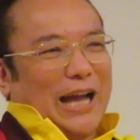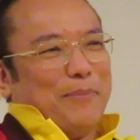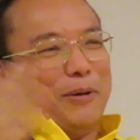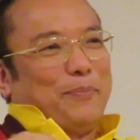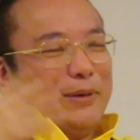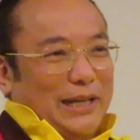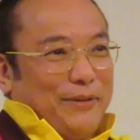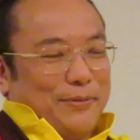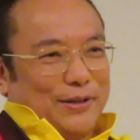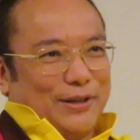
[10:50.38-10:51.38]
I'm a
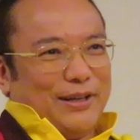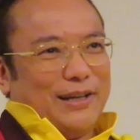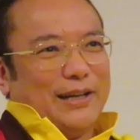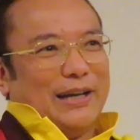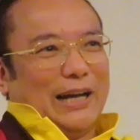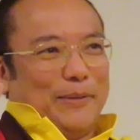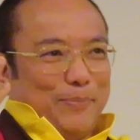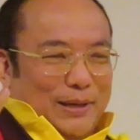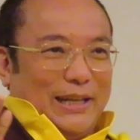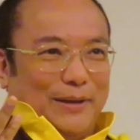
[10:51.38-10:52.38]
believer. I
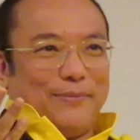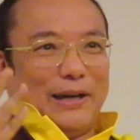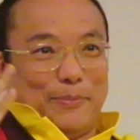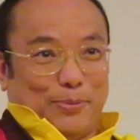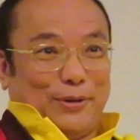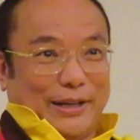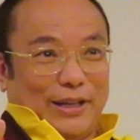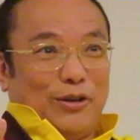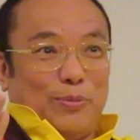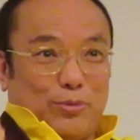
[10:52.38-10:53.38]
believe, I
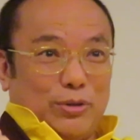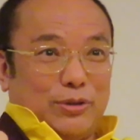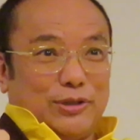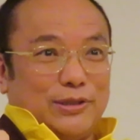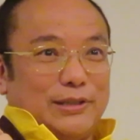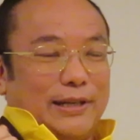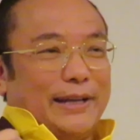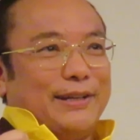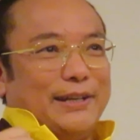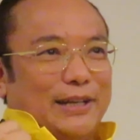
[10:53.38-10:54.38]
pray, of course,
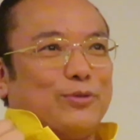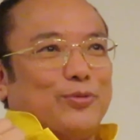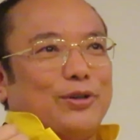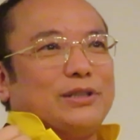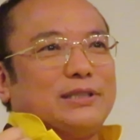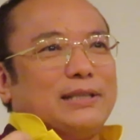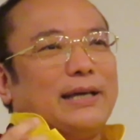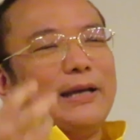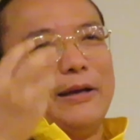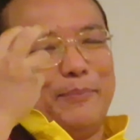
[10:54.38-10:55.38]
and it works.
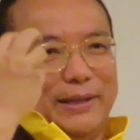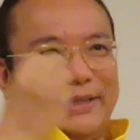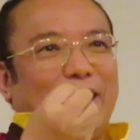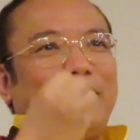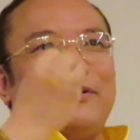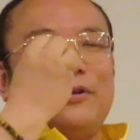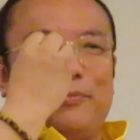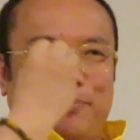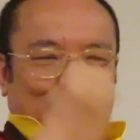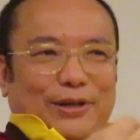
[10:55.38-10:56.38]
But then
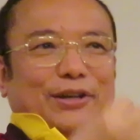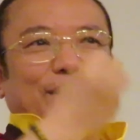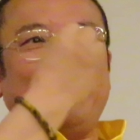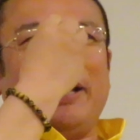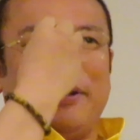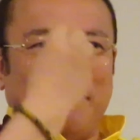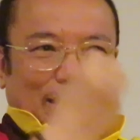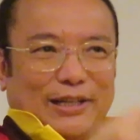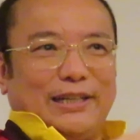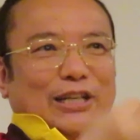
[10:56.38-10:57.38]
prayer and
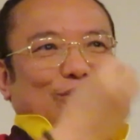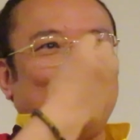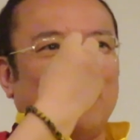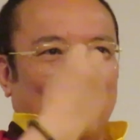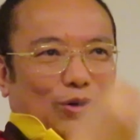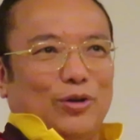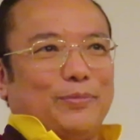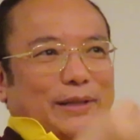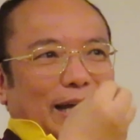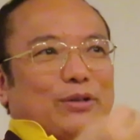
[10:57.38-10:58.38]
meditation and all
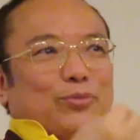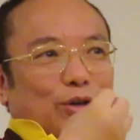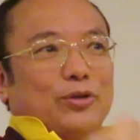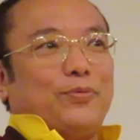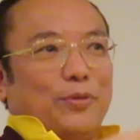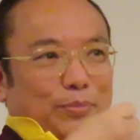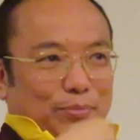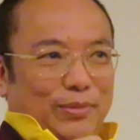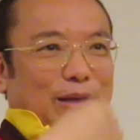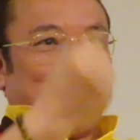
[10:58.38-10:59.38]
of that work for
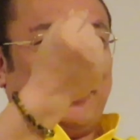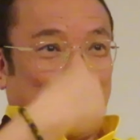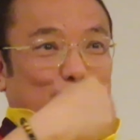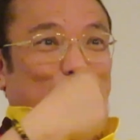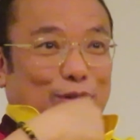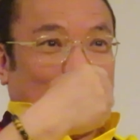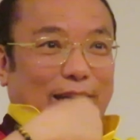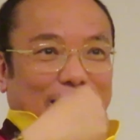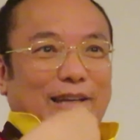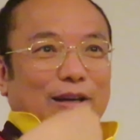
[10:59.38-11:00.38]
me
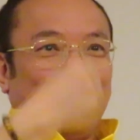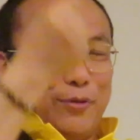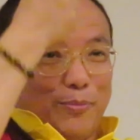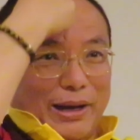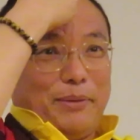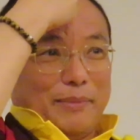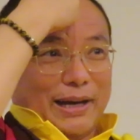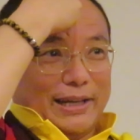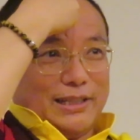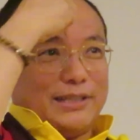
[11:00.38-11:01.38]
personally, for my
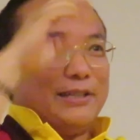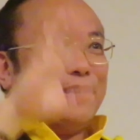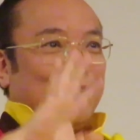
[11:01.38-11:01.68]
mind,